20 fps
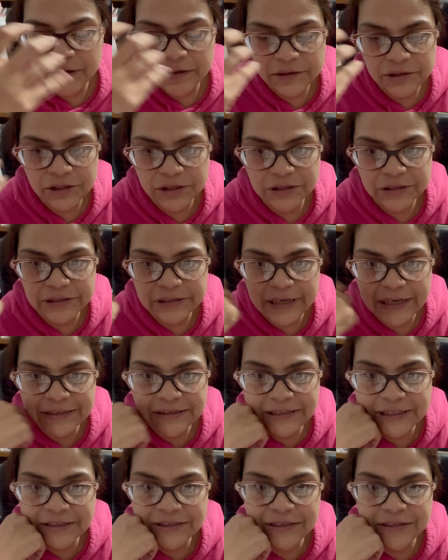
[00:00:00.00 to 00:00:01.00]
Just, I
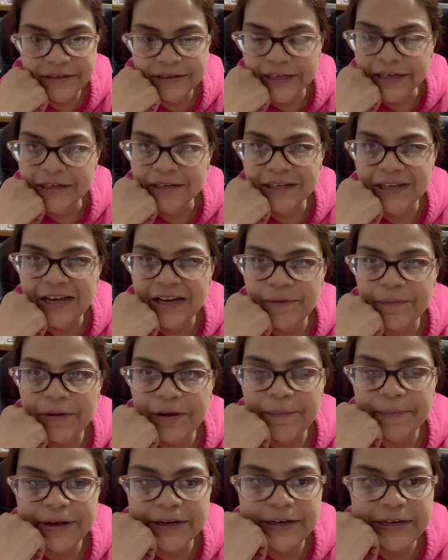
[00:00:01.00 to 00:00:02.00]
tend to think a lot
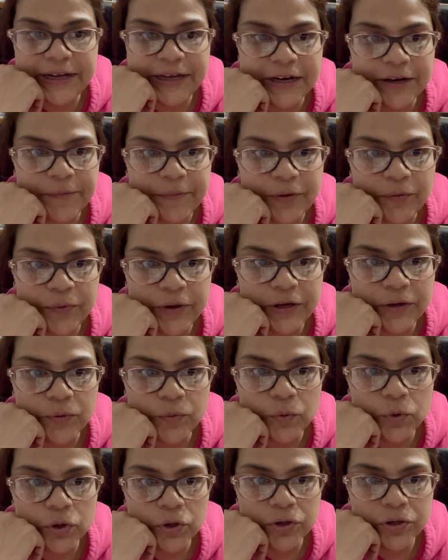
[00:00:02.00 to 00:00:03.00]
about my dad on my way to
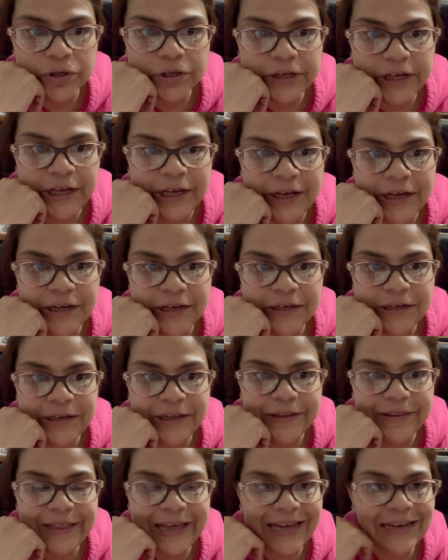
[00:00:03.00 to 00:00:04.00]
work, and
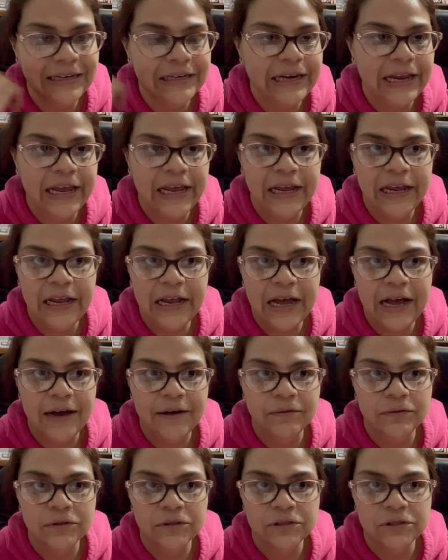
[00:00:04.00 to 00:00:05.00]
that day I
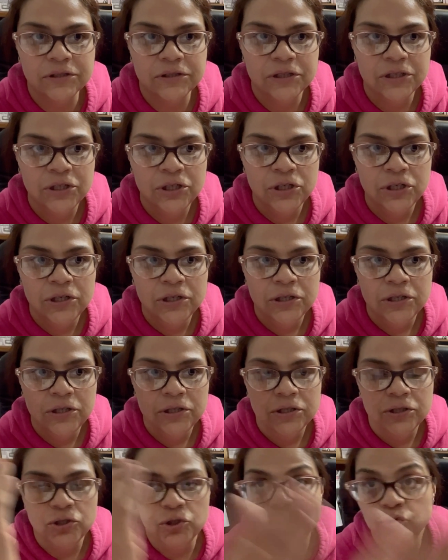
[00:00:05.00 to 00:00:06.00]
was
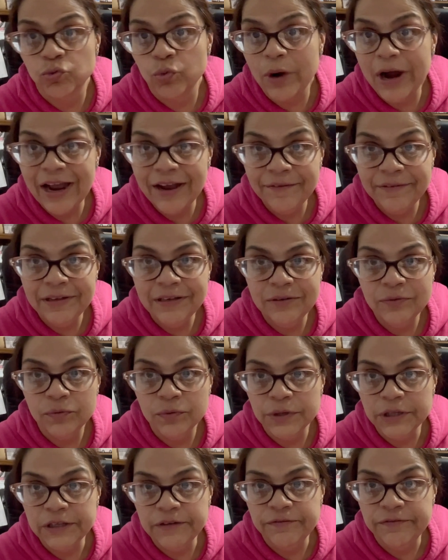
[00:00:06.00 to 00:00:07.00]
driving
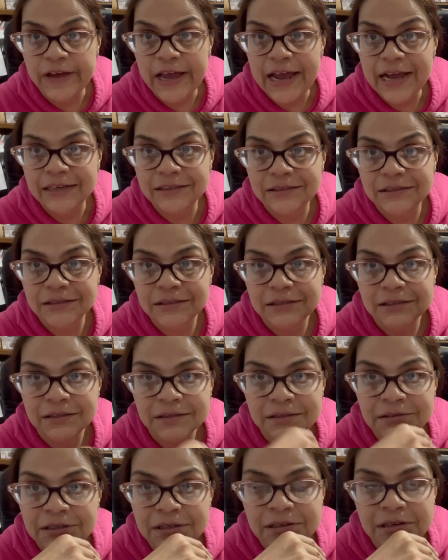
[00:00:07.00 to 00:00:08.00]
really fast.
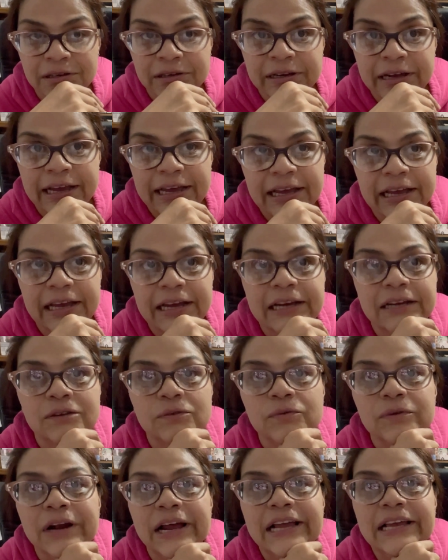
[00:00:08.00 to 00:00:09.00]
And
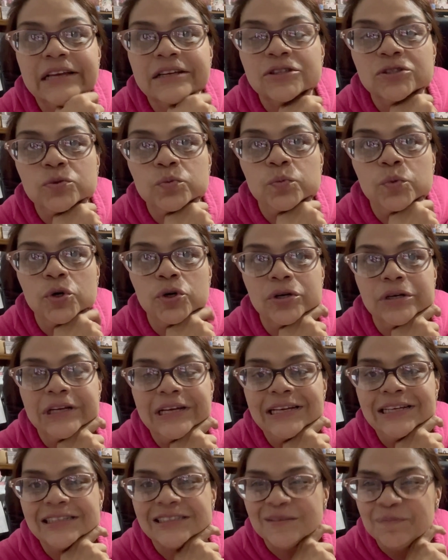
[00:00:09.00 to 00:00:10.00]
when I get to work,
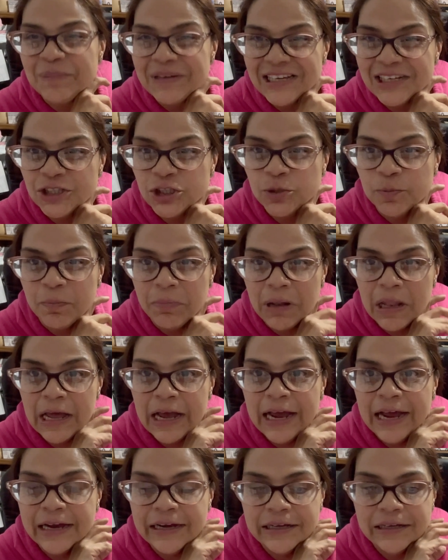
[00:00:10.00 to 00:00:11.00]
it is pitch
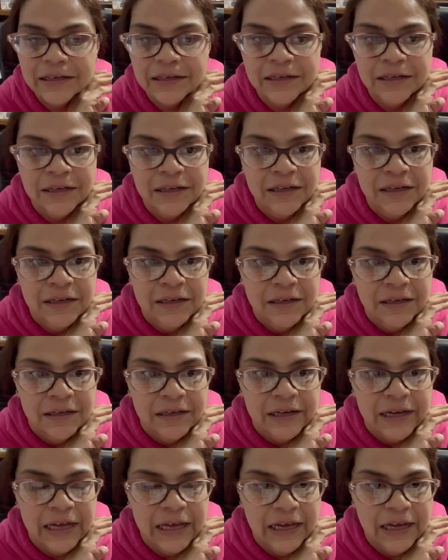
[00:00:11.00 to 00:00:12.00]
black,
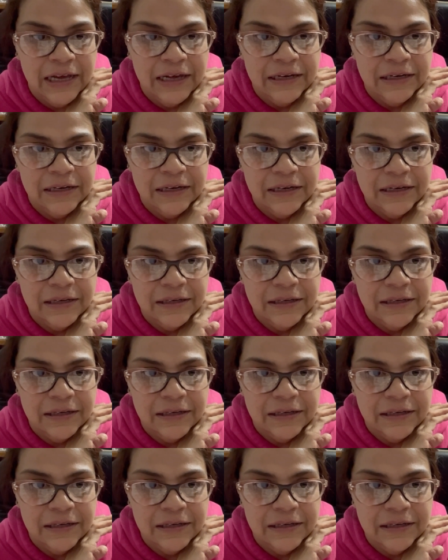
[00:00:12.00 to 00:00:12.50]
and